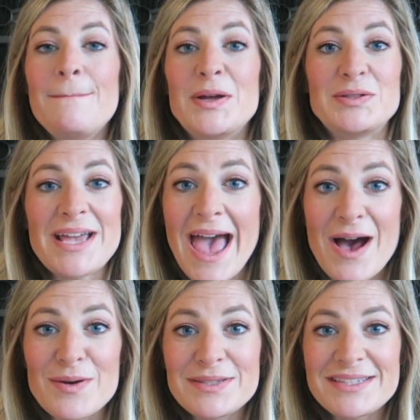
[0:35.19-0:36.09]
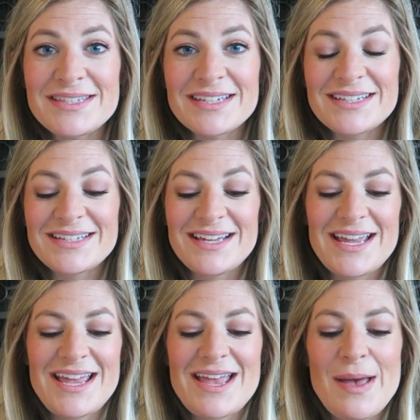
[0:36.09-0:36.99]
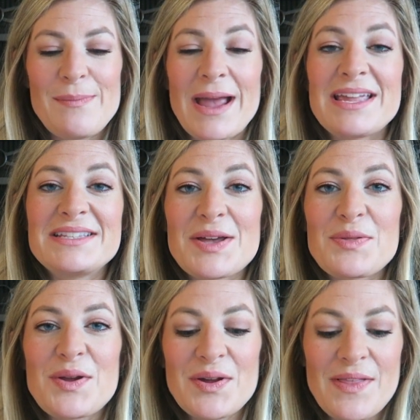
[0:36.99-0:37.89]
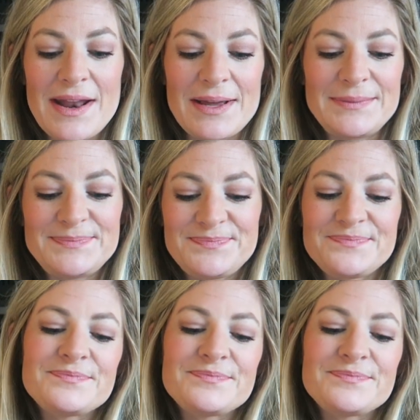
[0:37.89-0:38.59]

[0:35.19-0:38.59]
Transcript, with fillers: built a house back in South Carolina